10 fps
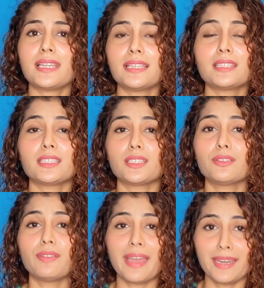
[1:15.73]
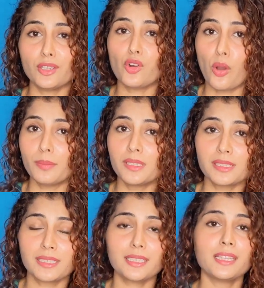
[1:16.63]
sensitive and normal
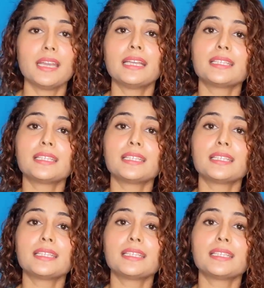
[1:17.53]
skin.